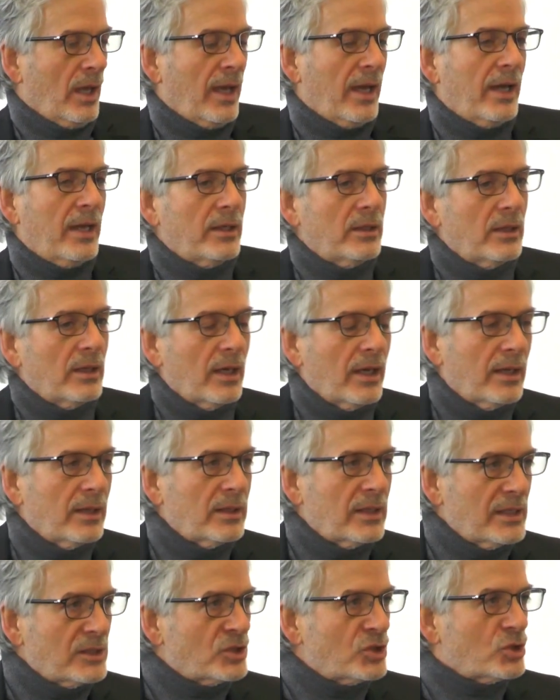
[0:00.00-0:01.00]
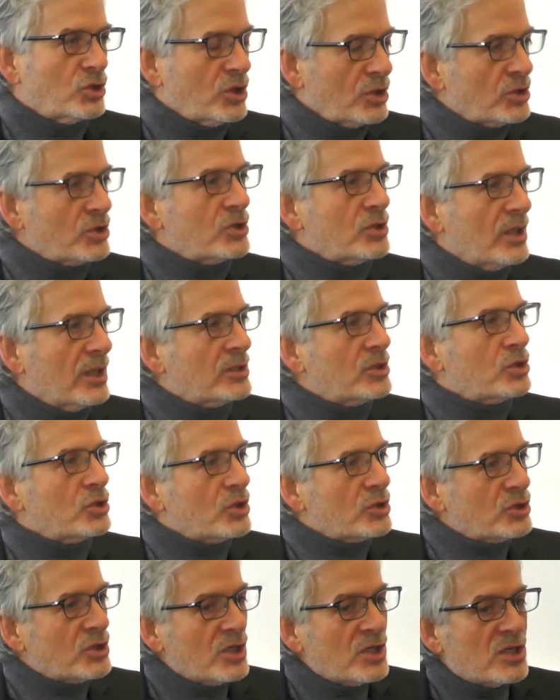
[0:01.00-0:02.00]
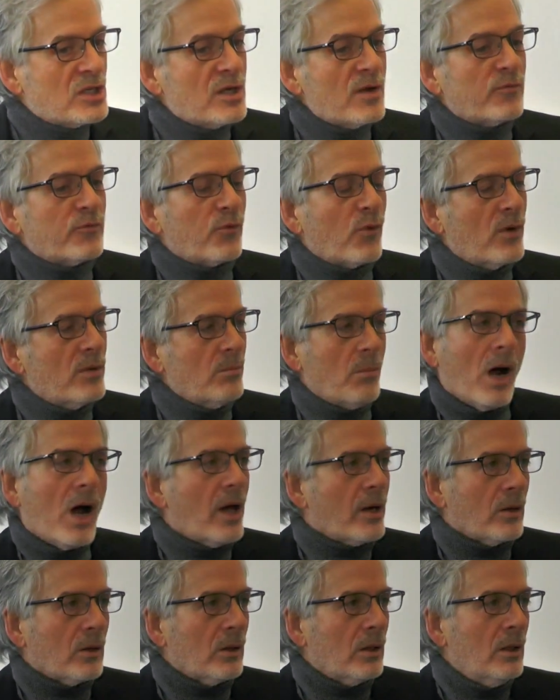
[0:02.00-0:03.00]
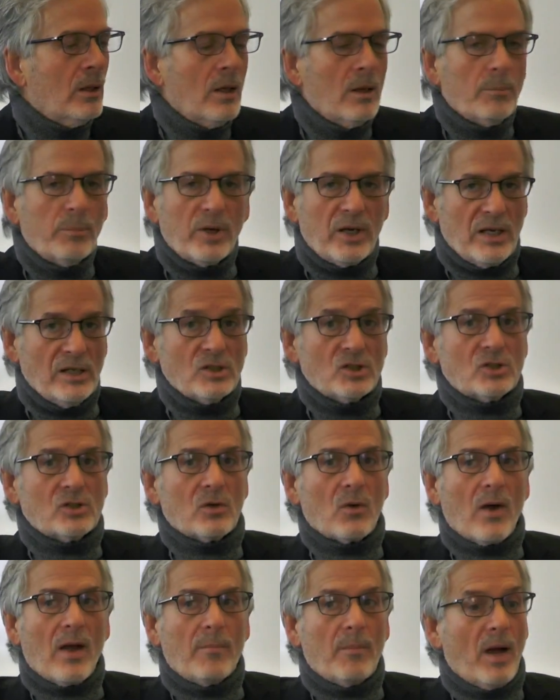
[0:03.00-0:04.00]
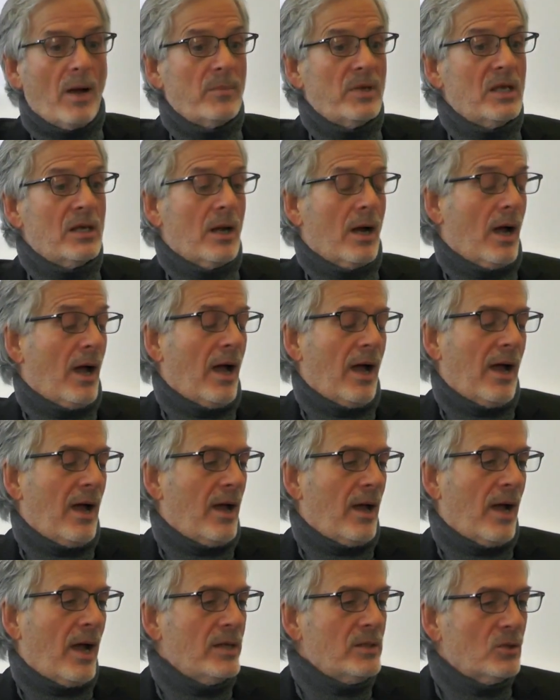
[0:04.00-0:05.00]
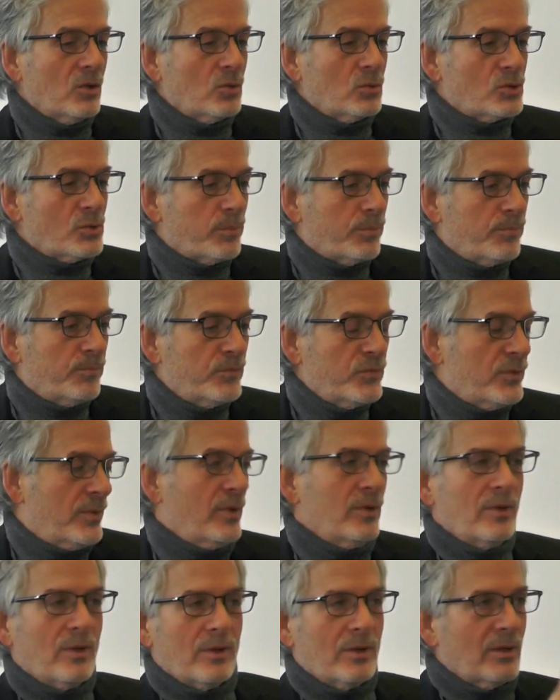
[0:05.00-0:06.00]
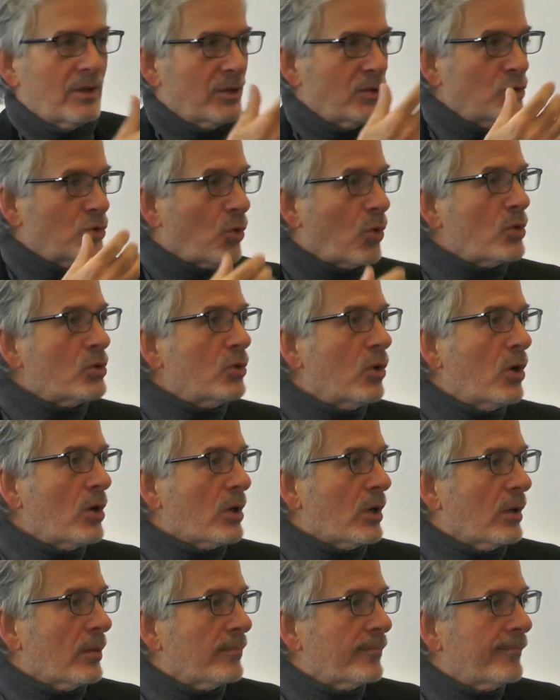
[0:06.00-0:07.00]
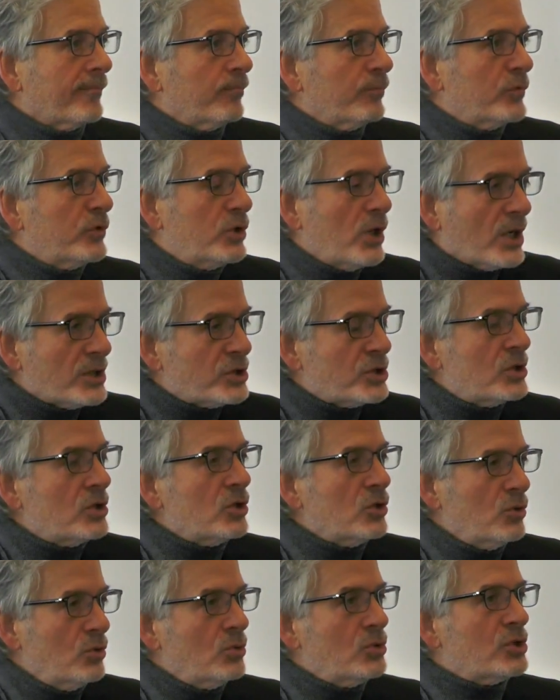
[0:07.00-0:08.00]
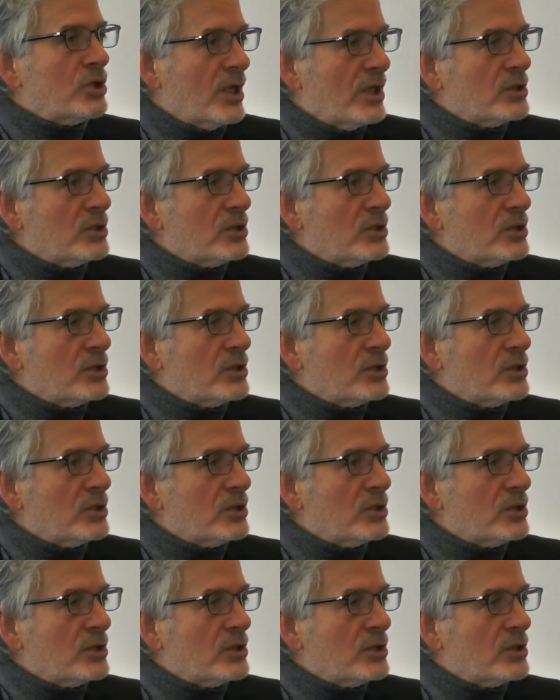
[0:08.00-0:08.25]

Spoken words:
And it's just a different model. But Instagram, I mean, I know your daughter doesn't use